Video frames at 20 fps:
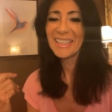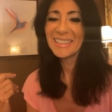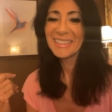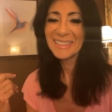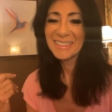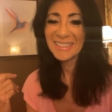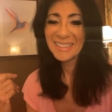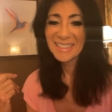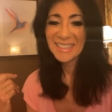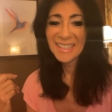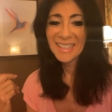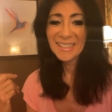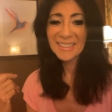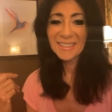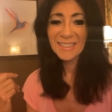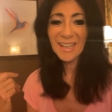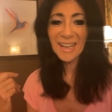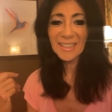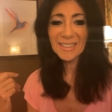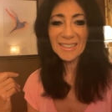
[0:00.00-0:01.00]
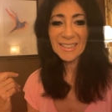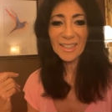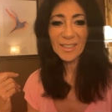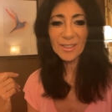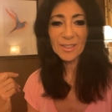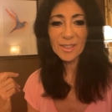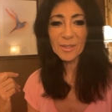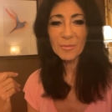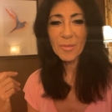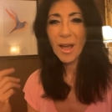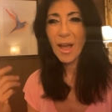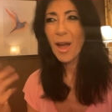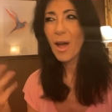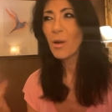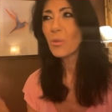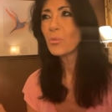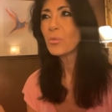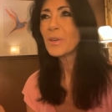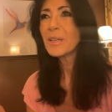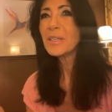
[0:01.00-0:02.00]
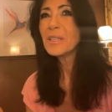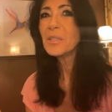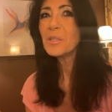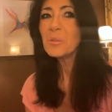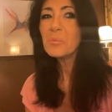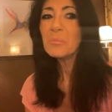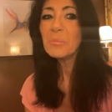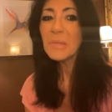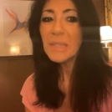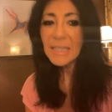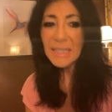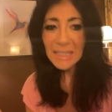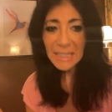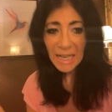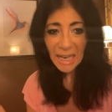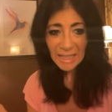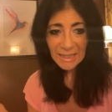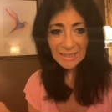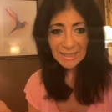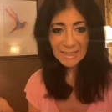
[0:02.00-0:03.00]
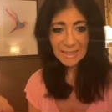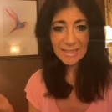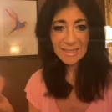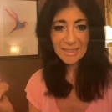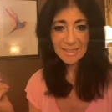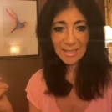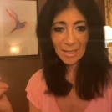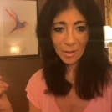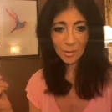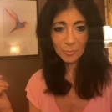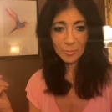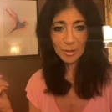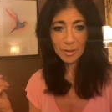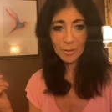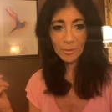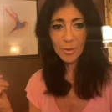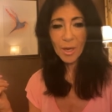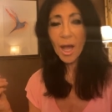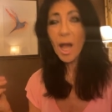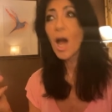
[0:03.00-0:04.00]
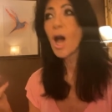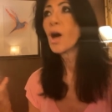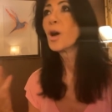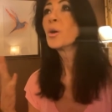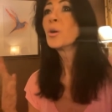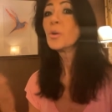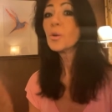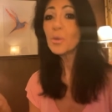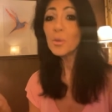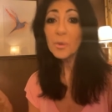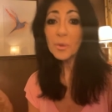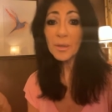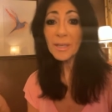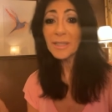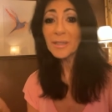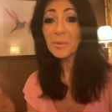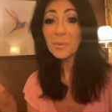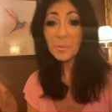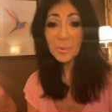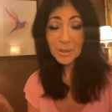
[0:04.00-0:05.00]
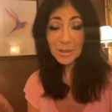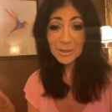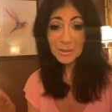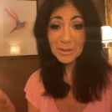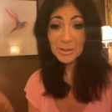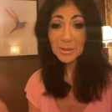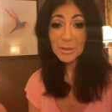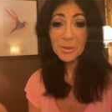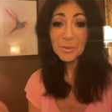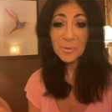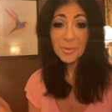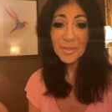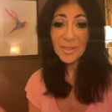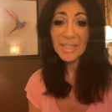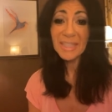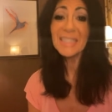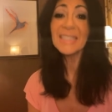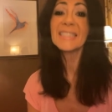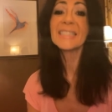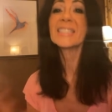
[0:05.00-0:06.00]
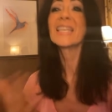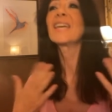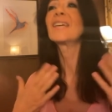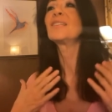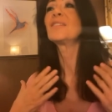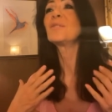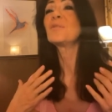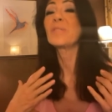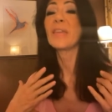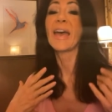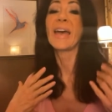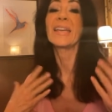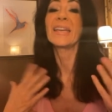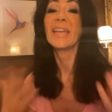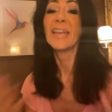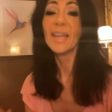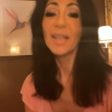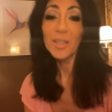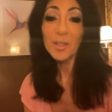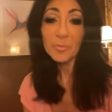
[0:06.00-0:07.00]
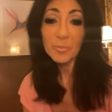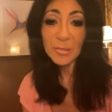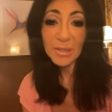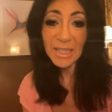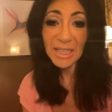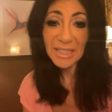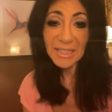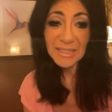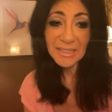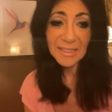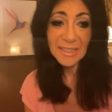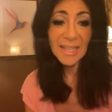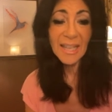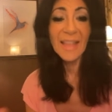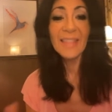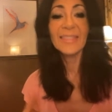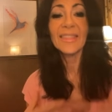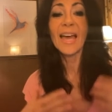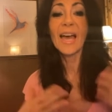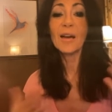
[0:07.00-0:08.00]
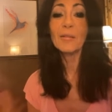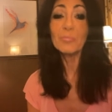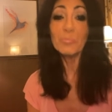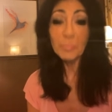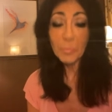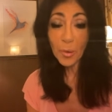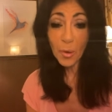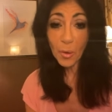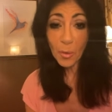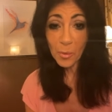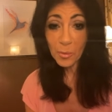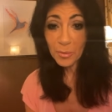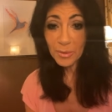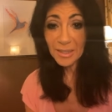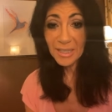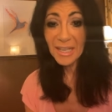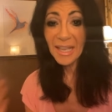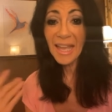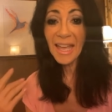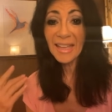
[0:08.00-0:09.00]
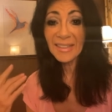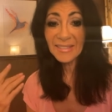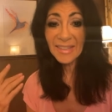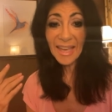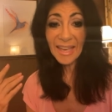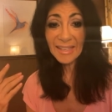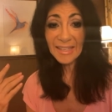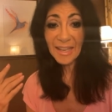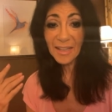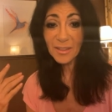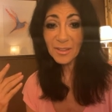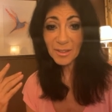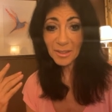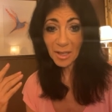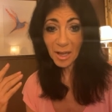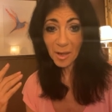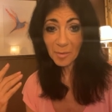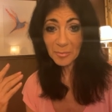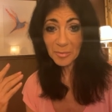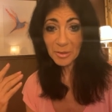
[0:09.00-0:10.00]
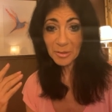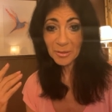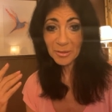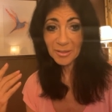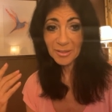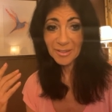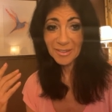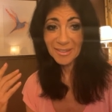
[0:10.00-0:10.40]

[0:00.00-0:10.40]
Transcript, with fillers: And God tells him, What do you mean I didn't help you? Who in the world do you think sent you that airplane, that boat, and that helicopter?